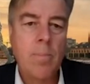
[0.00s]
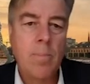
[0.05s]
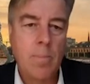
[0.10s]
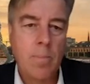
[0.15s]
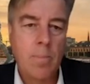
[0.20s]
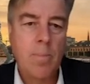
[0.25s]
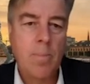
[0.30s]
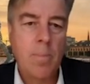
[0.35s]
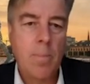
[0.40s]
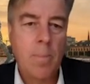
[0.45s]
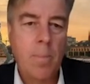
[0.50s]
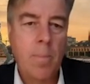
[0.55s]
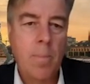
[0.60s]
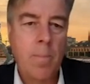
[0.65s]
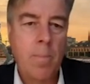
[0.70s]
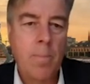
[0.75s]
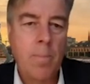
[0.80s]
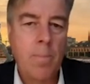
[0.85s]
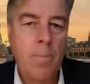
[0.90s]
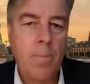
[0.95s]

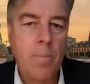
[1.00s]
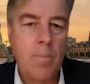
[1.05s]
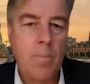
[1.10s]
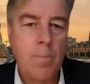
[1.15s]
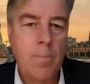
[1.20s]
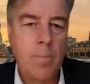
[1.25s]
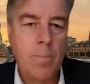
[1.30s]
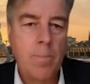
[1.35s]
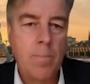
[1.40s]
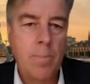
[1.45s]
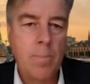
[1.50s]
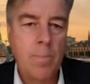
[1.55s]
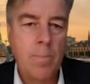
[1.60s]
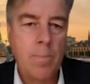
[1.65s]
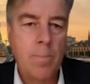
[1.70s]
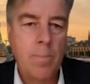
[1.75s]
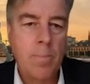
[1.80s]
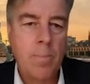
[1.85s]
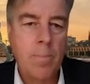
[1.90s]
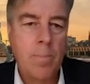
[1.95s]

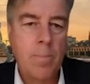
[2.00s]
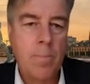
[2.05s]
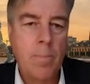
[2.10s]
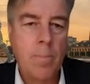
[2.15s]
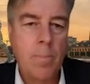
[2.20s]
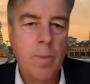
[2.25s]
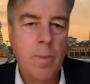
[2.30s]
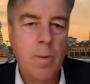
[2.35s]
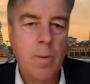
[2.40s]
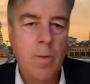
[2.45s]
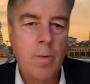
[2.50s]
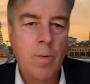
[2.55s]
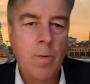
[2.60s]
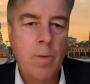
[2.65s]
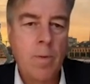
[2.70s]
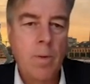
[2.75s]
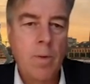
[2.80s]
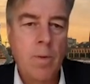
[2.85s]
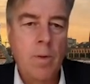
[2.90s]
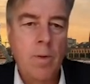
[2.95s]

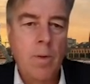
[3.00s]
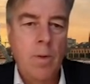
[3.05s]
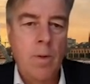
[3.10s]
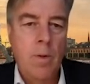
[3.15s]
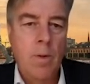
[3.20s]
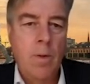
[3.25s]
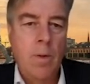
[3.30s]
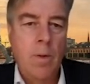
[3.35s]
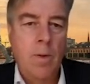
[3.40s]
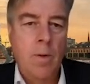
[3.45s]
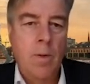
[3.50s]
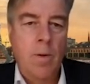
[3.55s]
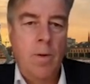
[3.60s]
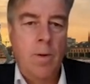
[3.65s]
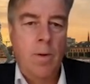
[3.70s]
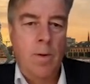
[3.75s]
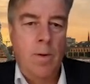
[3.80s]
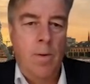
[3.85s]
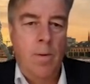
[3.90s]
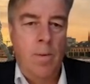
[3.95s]

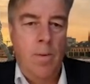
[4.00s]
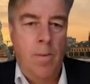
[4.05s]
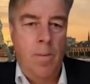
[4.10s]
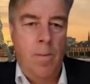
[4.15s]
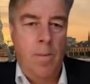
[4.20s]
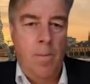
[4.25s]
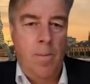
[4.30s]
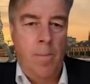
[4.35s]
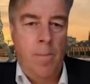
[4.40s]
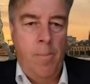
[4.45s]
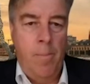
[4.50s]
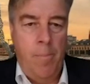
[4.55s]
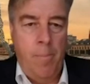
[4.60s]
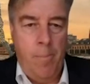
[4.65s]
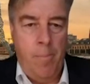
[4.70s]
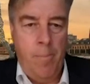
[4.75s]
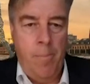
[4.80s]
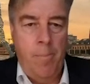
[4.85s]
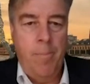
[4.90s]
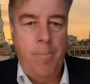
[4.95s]

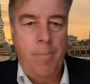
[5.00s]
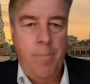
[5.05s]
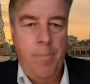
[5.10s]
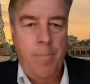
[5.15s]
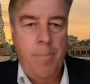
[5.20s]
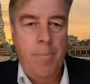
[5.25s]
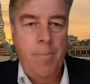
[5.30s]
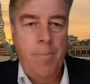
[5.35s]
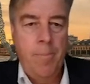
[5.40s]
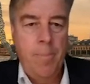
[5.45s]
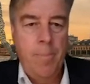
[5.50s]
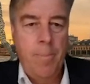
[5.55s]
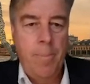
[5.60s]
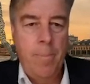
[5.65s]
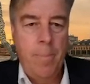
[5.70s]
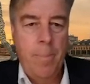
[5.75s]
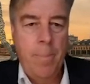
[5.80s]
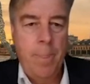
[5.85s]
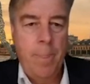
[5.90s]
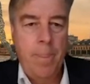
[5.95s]

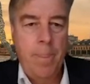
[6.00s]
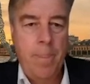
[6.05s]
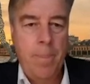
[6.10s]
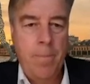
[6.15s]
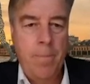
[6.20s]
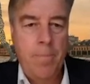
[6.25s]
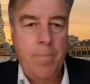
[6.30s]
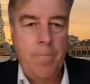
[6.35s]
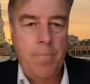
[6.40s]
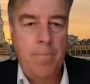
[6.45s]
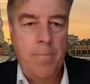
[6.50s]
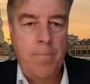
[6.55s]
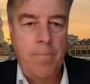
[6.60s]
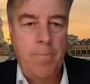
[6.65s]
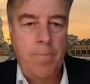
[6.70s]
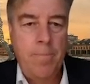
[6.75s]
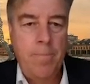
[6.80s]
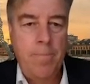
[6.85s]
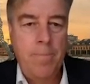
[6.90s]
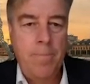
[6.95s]

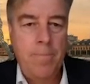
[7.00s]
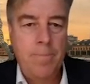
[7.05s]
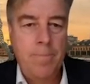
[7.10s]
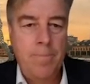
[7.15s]
This person isn't speaking.